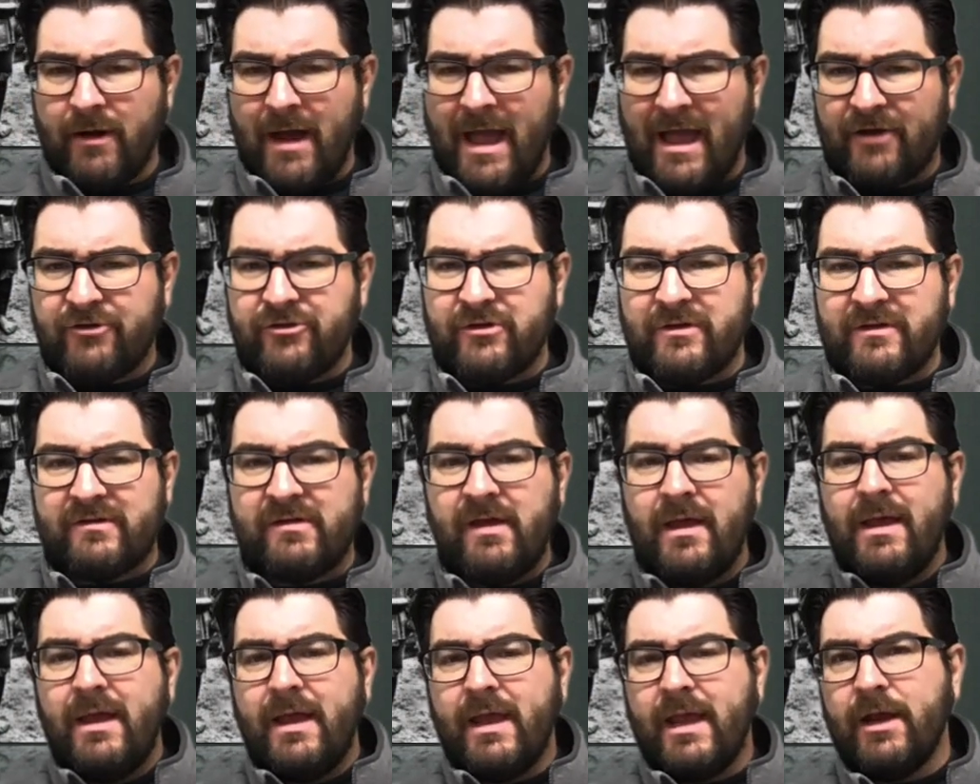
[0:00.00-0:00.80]
actions
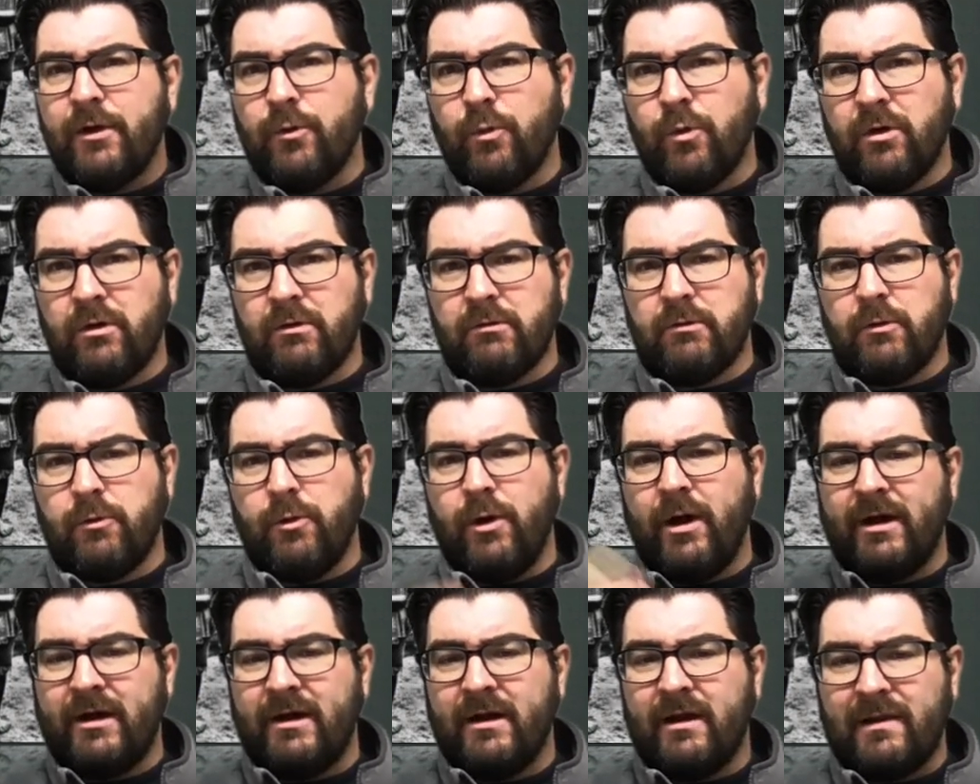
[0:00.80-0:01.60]
in World
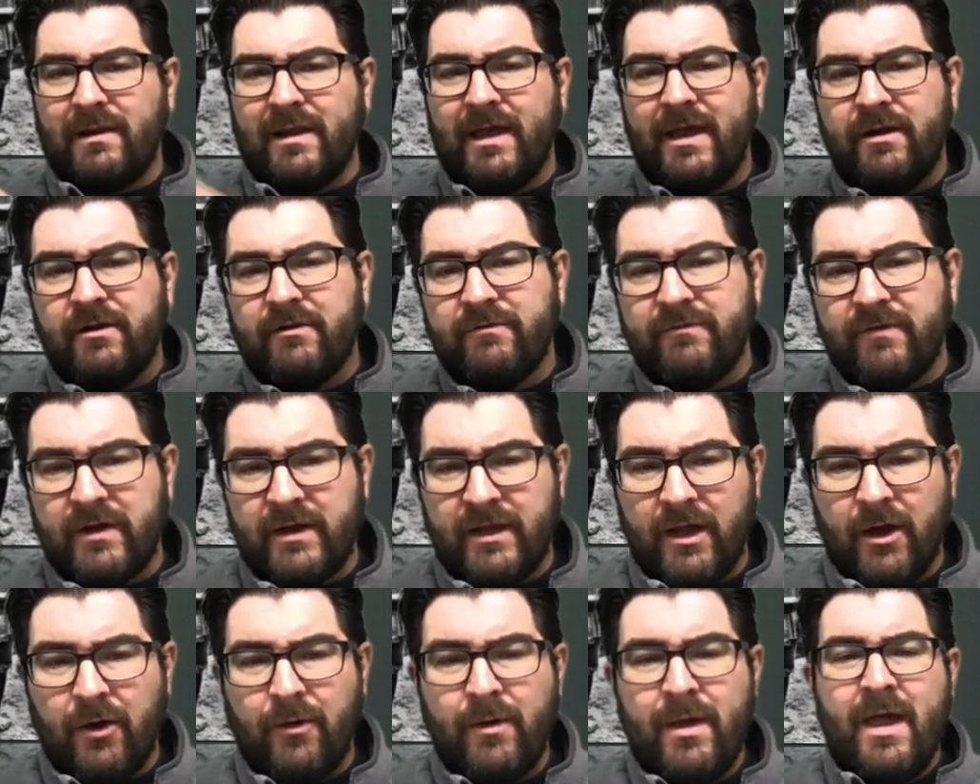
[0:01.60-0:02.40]
War I in a later
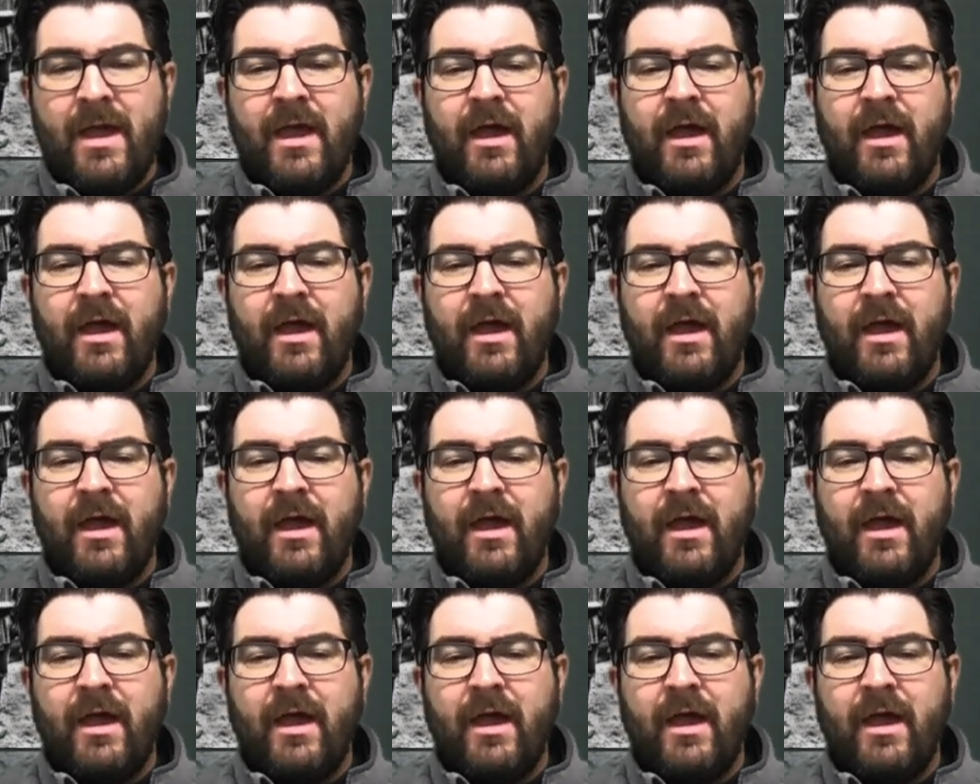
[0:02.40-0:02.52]
video.